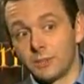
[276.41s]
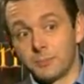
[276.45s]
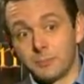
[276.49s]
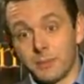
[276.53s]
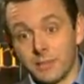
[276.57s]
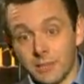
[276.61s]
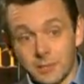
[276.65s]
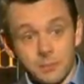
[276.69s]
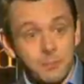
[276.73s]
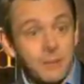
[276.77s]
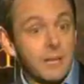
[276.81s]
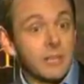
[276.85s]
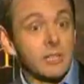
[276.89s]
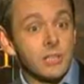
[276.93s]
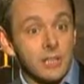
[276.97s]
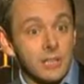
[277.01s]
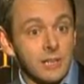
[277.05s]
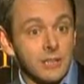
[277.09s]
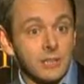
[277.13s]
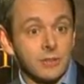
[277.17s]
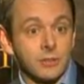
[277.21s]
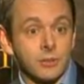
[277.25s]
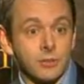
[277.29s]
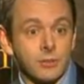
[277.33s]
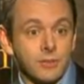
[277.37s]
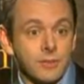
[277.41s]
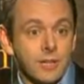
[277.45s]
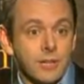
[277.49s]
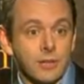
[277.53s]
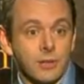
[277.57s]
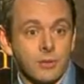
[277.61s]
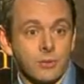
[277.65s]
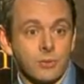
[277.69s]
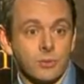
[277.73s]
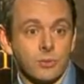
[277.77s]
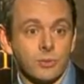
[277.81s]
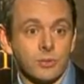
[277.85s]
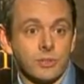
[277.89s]
but especially a sort of
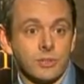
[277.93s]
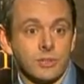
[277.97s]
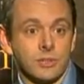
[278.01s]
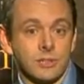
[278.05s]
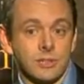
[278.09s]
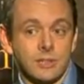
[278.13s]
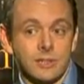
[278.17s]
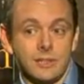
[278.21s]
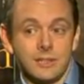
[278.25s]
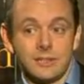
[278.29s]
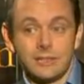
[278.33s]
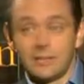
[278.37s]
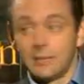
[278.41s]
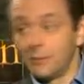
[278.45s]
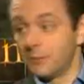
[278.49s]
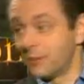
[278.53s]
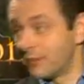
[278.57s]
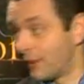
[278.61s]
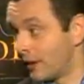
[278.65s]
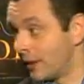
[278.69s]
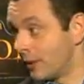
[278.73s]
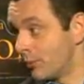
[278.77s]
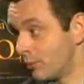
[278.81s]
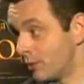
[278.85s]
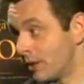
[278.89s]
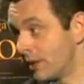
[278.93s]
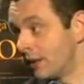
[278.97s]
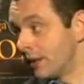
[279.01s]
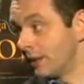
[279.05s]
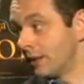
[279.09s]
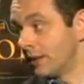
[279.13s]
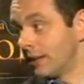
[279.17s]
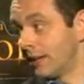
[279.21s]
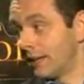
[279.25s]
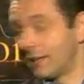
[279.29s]
younger audience, and it seems very real.